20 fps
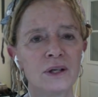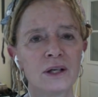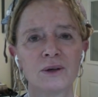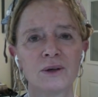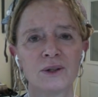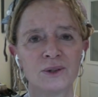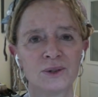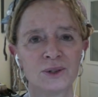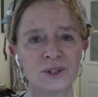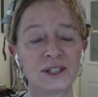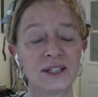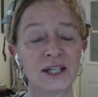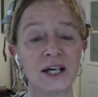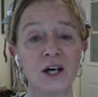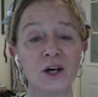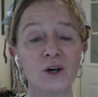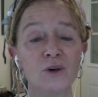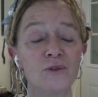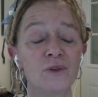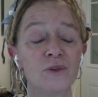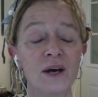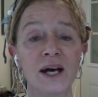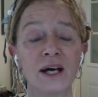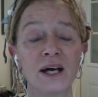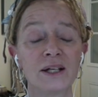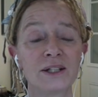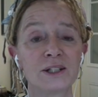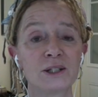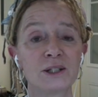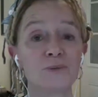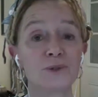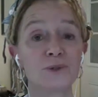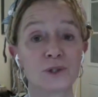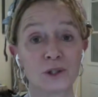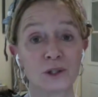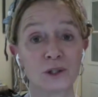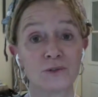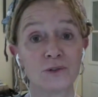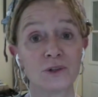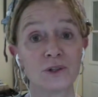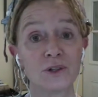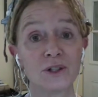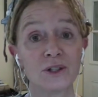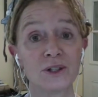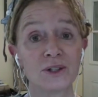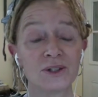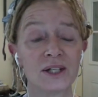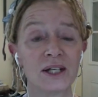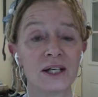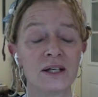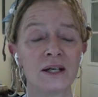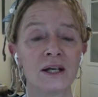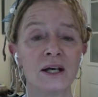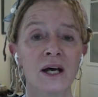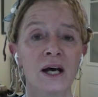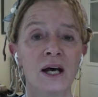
our own self as observers and,